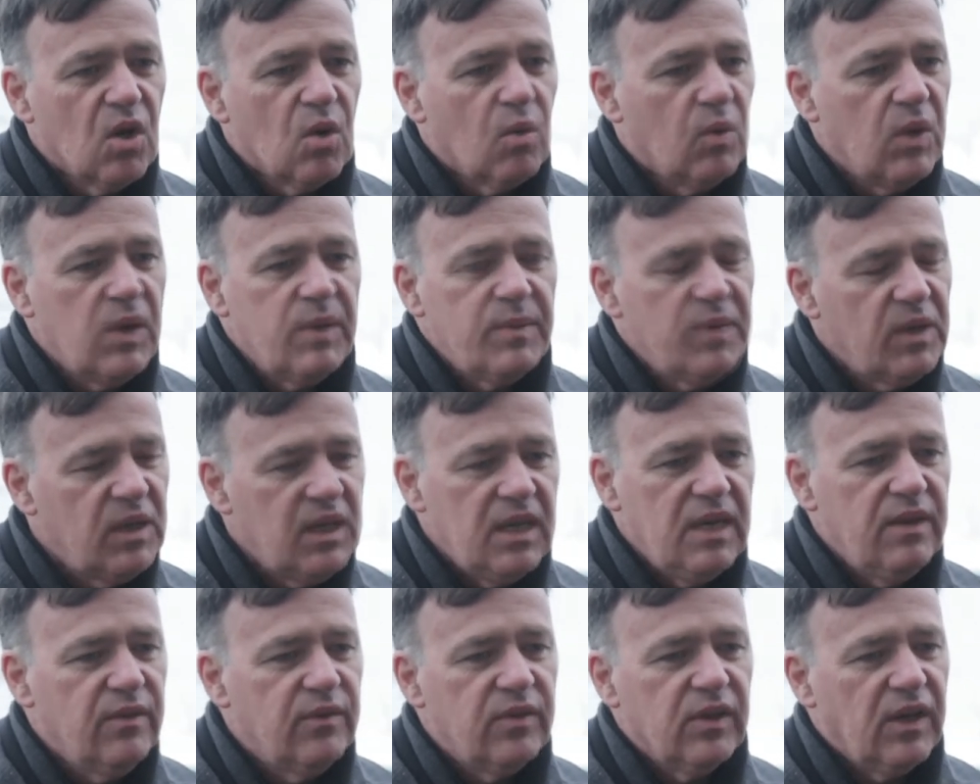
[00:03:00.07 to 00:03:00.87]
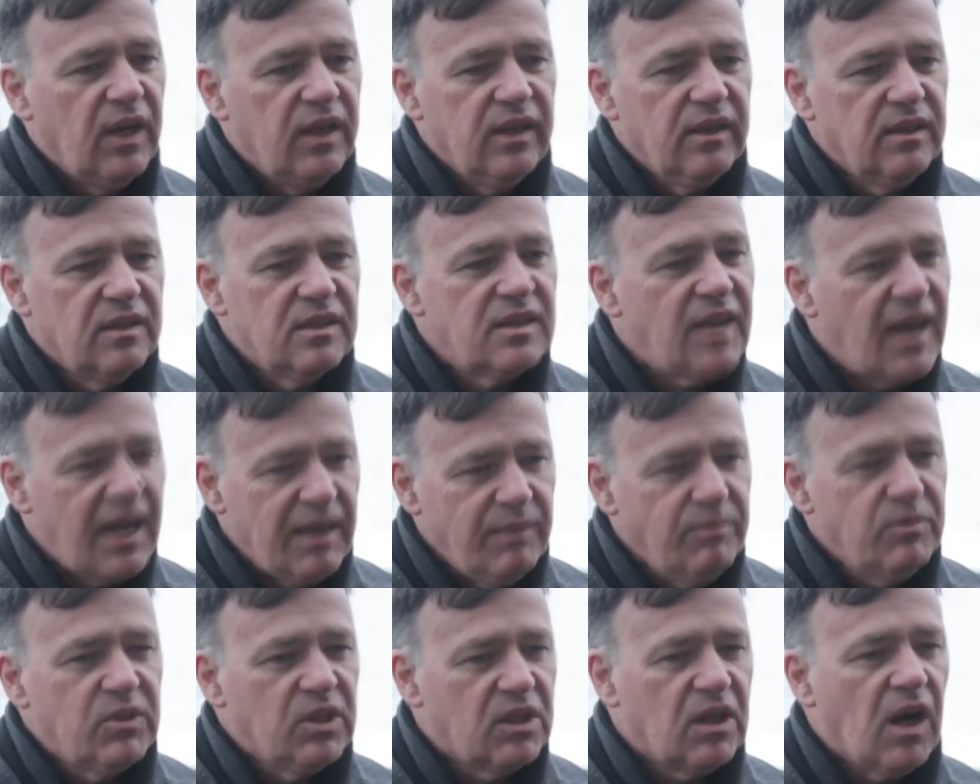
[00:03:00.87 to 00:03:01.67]
We believe in
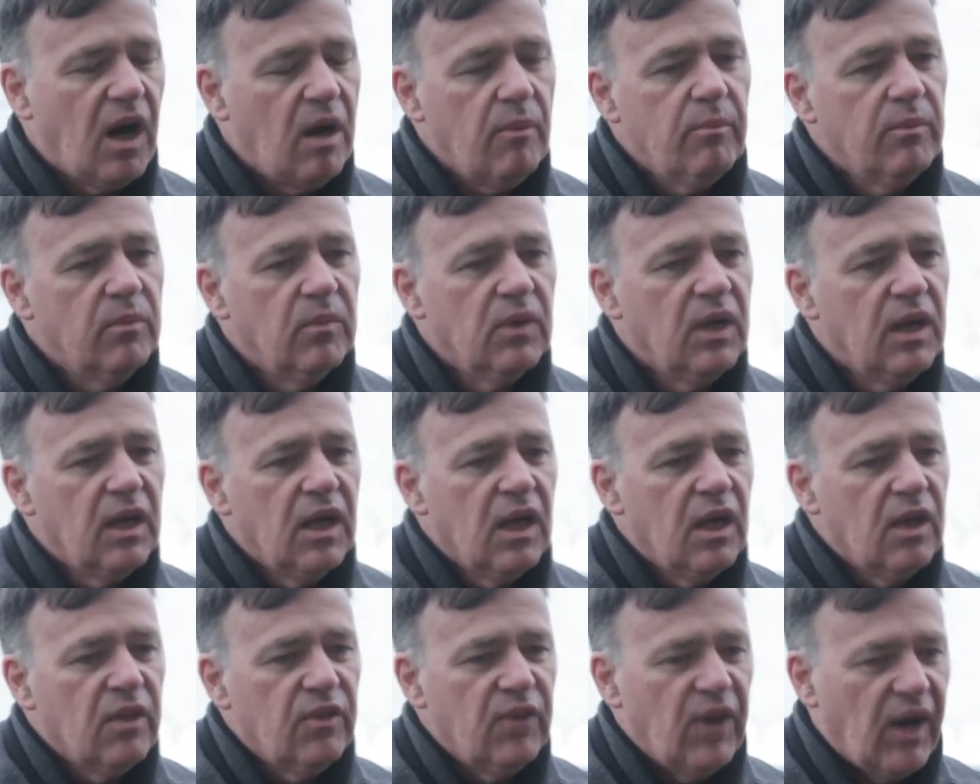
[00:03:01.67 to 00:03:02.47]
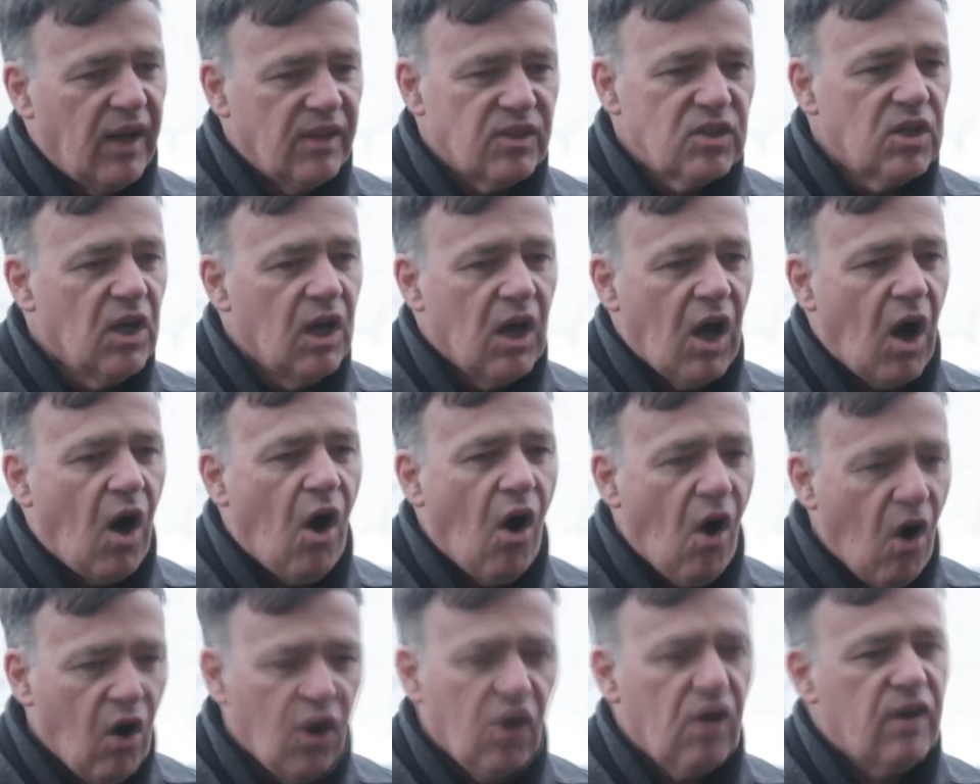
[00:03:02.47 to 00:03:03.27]
time to come that
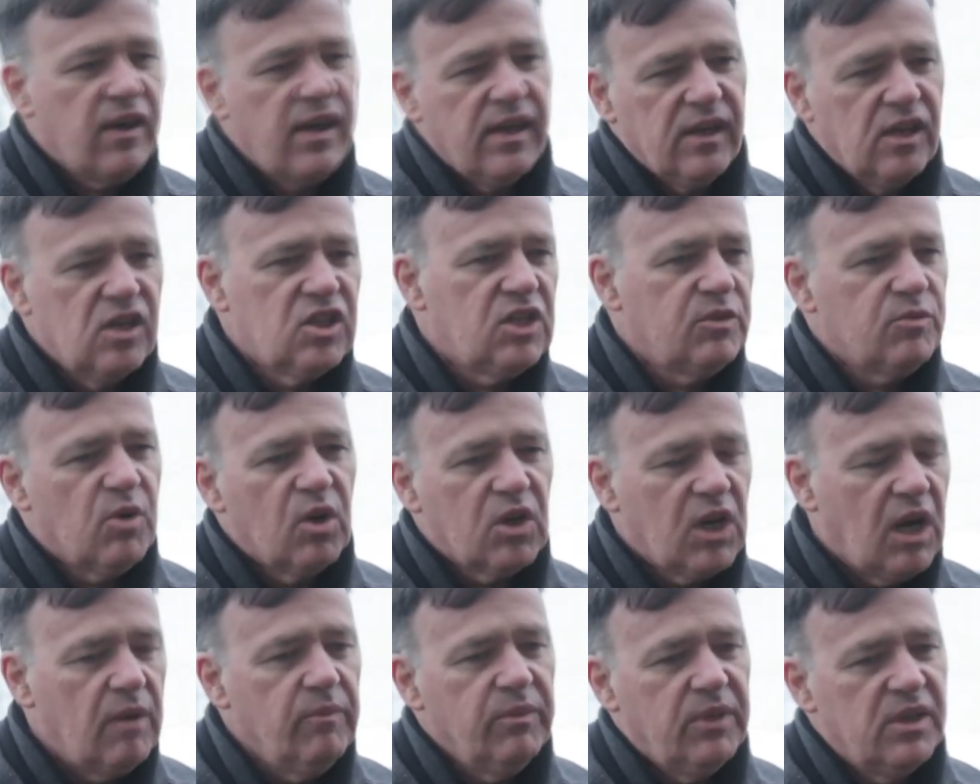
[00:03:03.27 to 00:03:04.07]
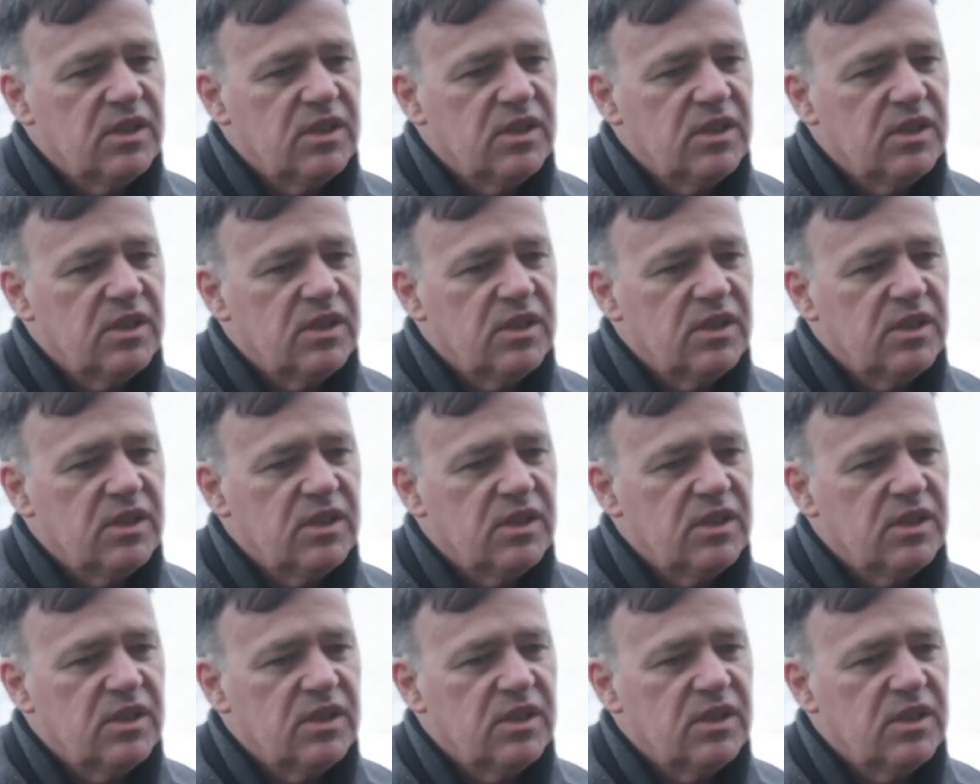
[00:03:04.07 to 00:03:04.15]
all our energy will come